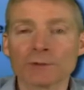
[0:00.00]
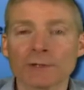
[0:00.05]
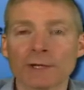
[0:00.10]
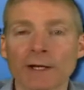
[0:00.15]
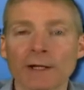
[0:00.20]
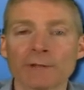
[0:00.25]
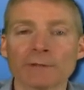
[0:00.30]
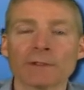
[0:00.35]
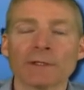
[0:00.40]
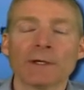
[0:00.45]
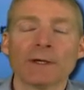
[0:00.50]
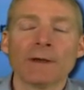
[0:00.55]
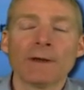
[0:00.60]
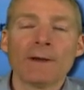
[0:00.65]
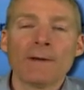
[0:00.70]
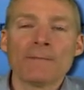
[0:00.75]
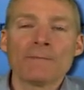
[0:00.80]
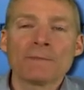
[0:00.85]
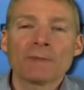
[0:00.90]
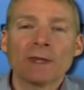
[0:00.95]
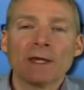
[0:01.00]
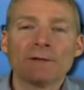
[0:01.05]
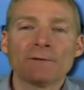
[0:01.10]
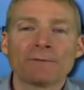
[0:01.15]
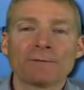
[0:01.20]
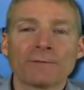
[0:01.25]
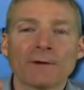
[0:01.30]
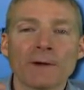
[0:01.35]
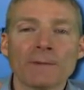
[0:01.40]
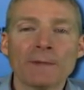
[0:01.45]
trials, and
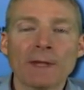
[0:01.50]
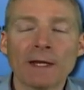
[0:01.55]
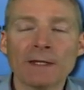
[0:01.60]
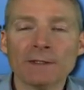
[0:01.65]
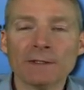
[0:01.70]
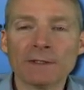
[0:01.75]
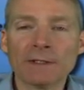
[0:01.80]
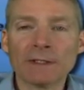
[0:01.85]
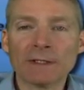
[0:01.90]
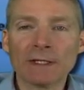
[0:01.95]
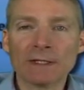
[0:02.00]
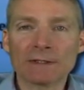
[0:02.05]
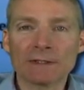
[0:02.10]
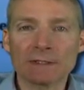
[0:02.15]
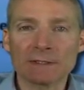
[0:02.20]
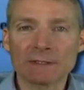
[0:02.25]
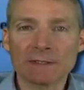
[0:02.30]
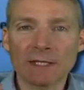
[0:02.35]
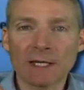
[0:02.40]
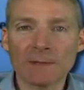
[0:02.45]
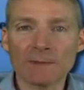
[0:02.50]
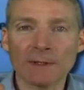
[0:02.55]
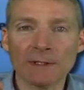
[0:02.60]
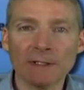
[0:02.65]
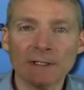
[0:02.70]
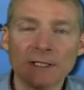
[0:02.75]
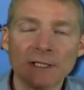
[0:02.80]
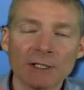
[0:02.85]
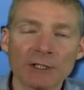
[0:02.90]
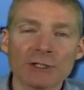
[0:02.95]
from that you can get this
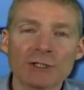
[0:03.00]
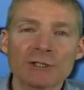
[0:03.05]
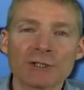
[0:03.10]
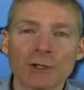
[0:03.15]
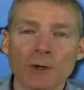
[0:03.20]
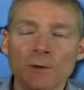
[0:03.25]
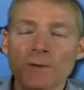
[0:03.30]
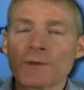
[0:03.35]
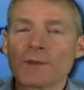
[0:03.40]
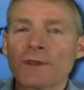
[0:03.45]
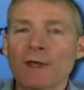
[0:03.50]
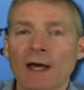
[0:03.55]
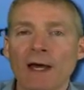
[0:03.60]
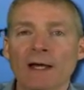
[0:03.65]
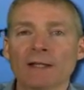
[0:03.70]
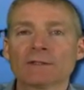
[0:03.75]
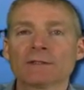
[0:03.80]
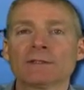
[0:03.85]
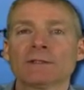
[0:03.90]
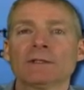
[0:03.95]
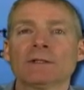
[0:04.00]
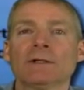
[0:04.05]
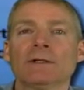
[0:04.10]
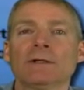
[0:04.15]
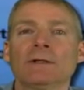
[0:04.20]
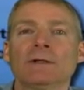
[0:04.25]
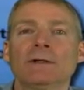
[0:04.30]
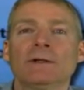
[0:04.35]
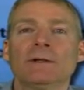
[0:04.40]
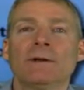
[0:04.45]
statement: it is shown that.
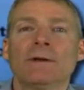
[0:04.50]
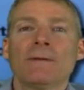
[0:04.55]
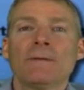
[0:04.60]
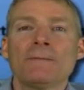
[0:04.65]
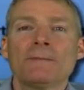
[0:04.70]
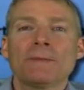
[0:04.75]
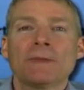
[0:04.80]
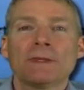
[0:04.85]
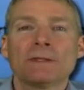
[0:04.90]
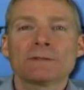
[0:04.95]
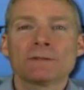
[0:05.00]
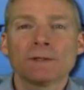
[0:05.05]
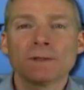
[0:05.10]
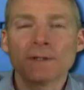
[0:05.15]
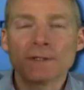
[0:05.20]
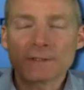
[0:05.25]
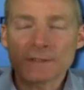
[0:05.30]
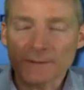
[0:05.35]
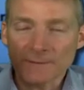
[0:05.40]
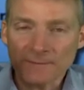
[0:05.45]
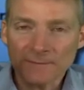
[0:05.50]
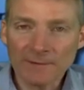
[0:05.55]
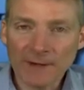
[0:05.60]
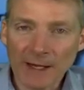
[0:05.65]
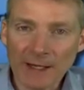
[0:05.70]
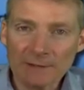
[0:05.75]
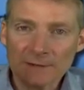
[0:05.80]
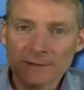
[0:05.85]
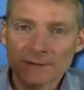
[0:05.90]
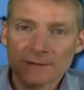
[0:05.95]
So it's a
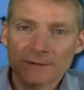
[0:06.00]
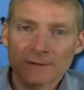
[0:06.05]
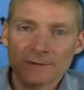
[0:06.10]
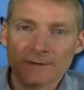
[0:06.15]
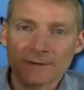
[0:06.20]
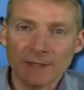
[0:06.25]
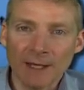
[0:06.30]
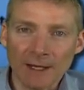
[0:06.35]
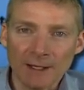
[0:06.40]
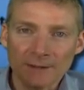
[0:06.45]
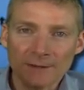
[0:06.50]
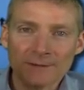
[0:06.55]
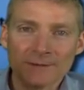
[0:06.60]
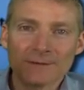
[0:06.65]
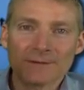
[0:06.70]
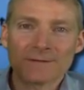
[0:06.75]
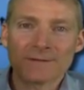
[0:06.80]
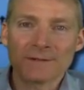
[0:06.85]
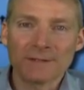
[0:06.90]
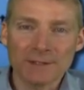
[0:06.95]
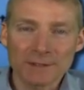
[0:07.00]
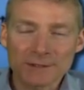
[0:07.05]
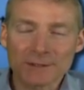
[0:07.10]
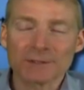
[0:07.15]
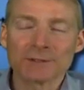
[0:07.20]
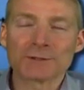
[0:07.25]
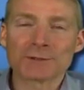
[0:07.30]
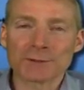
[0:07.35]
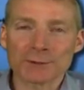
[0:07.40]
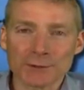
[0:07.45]
fact that this
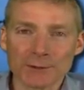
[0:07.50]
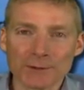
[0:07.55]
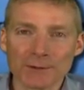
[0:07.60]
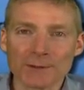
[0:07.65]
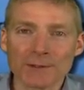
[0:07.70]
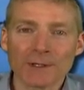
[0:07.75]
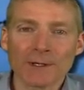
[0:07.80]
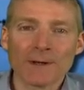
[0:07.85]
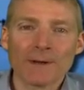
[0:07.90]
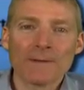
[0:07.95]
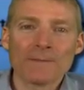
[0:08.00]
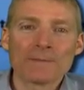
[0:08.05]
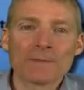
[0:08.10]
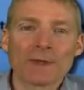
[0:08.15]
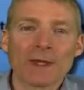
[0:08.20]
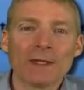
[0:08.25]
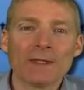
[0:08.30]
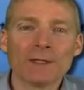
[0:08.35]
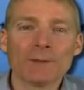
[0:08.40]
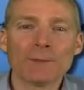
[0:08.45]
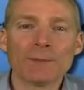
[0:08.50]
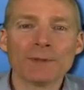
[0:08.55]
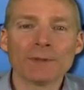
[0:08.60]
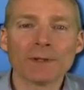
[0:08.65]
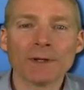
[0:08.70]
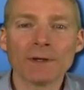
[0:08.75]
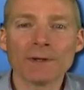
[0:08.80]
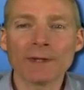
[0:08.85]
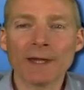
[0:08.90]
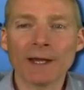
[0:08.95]
is true. And then
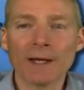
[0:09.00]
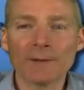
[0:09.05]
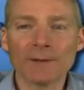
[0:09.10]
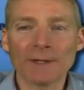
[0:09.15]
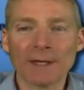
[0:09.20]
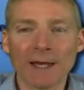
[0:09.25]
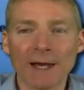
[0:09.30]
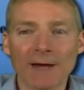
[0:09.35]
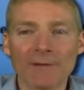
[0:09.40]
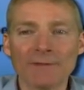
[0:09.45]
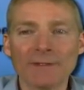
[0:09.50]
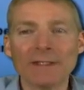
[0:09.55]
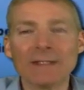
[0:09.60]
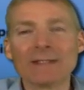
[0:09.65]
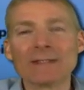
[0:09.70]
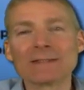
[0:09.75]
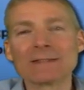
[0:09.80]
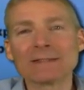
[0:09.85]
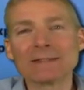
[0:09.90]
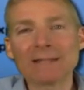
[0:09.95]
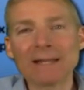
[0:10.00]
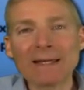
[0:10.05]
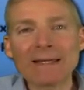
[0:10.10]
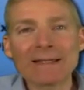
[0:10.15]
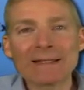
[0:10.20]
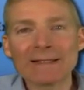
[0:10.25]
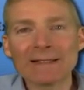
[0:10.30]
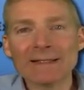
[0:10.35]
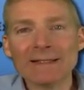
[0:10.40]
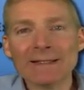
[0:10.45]
below that we have it is
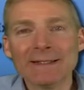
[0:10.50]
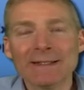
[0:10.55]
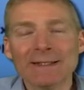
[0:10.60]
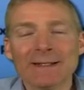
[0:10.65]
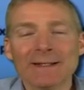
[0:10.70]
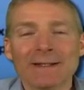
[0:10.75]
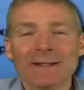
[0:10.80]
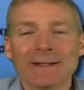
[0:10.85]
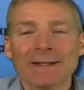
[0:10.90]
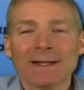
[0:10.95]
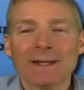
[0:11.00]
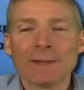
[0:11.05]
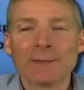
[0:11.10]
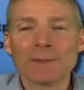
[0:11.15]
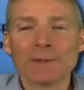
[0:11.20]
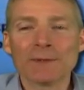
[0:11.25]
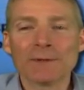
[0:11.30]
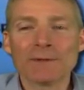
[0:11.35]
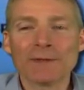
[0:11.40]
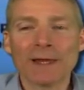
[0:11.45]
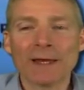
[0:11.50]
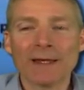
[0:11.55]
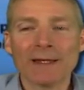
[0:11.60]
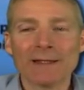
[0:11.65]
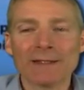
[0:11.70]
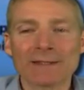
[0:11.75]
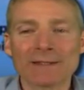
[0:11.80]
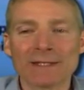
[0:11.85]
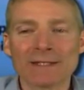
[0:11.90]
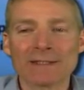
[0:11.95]
likely, and below that
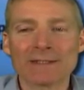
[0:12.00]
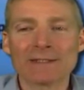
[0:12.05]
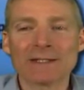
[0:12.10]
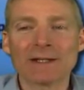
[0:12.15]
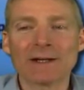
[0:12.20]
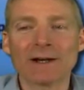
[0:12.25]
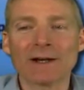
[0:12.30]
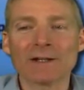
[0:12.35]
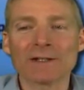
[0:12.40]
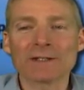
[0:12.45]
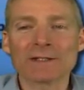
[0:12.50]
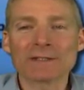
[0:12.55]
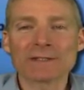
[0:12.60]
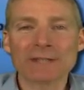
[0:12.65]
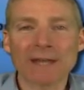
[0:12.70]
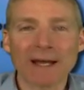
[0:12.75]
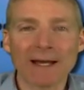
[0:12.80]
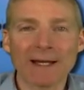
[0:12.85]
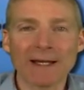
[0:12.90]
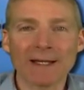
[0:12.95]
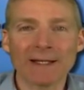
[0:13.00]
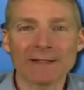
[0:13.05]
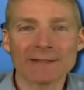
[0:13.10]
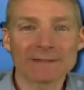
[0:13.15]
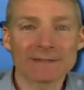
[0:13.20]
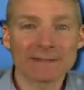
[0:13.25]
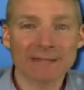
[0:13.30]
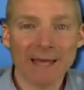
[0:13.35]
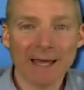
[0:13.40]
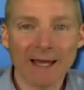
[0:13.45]
it says there are signs
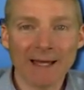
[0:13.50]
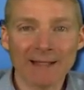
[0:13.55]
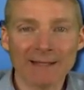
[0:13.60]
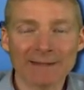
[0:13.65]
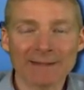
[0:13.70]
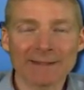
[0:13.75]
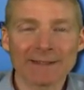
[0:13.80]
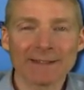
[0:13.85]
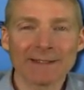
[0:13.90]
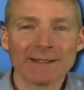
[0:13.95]
that,